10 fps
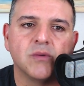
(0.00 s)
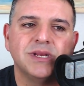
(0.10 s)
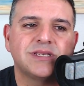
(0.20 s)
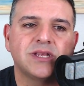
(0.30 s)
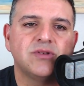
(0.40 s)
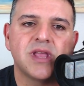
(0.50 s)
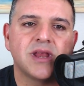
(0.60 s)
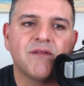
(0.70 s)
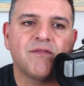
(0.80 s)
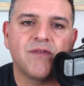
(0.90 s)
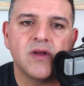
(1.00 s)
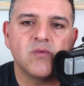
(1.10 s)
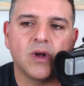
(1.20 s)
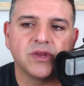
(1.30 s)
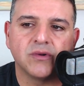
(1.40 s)
Nobody said you can't have
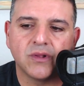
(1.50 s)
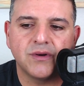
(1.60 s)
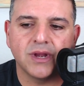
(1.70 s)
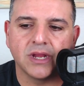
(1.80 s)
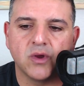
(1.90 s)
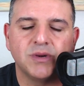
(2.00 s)
fun while you're learning.